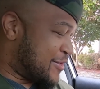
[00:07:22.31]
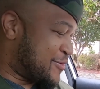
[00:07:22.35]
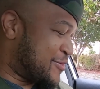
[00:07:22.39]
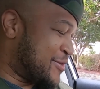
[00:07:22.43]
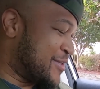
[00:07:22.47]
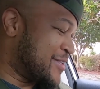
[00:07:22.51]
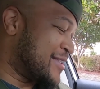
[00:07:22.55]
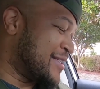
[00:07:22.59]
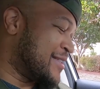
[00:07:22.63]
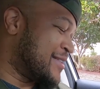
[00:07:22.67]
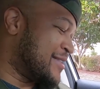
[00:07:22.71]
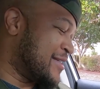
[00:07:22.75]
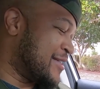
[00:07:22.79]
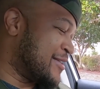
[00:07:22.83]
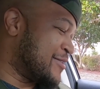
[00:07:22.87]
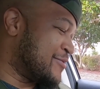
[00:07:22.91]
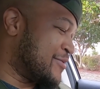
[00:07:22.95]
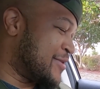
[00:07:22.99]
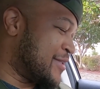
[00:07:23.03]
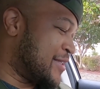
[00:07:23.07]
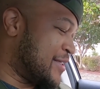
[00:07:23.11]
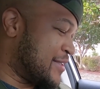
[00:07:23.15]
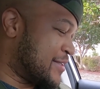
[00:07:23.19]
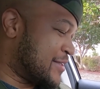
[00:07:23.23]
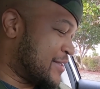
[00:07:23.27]
Chrissy sends
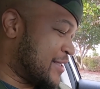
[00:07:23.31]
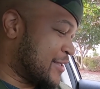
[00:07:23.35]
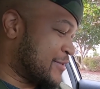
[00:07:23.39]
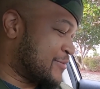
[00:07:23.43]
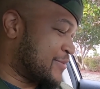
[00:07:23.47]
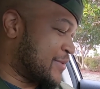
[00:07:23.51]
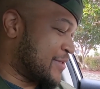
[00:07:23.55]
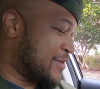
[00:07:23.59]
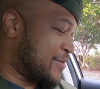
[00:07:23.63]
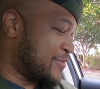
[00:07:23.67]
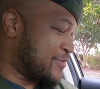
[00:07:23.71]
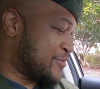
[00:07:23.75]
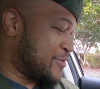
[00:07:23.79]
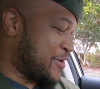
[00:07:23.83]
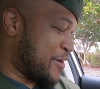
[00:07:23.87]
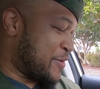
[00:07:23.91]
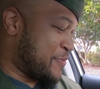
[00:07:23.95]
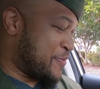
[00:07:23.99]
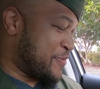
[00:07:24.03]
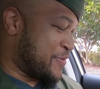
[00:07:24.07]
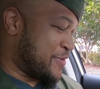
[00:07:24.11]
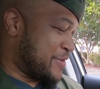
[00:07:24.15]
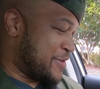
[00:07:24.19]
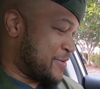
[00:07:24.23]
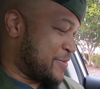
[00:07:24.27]
me these text messages. I'm going to try
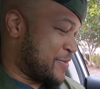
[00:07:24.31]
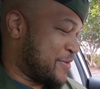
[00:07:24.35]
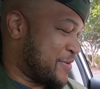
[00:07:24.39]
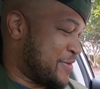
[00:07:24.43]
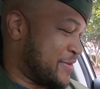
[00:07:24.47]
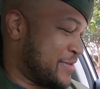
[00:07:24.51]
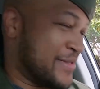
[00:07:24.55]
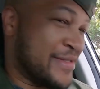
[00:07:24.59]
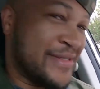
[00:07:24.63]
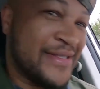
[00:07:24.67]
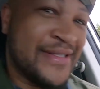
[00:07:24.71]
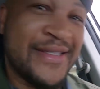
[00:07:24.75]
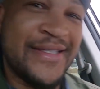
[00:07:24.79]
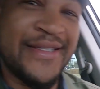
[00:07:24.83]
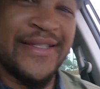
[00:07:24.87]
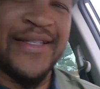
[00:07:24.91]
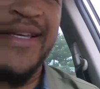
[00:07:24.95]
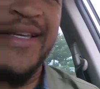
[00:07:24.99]
to pull it up. I want to see.